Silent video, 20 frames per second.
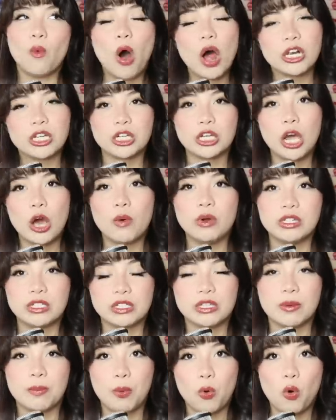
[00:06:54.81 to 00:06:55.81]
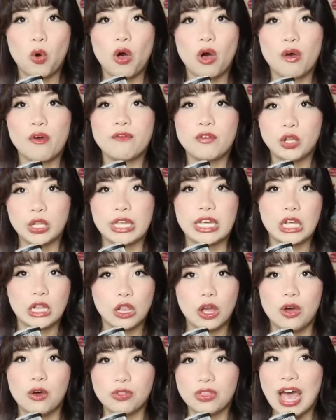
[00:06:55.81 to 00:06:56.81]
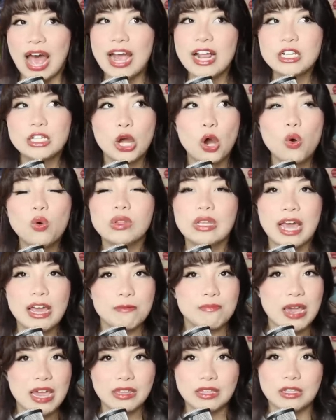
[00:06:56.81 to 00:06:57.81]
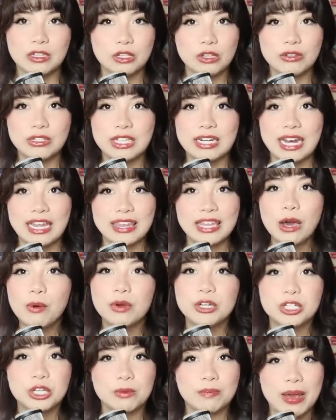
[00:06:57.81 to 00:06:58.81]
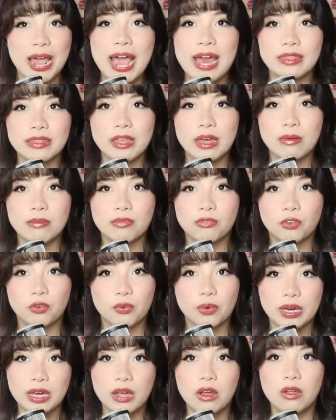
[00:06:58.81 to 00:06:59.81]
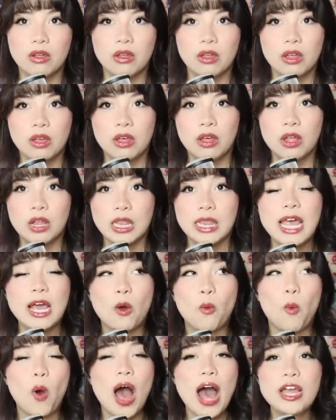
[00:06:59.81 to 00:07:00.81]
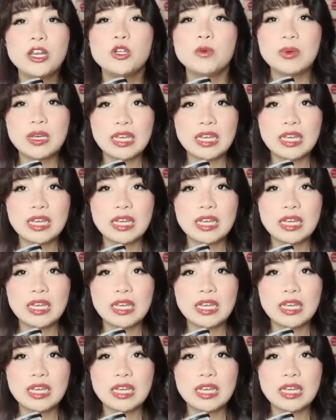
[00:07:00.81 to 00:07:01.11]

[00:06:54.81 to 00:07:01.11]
want to go into the pool fully clothed. I don't like bathing suits, and I think we should ban them for real. Like, why do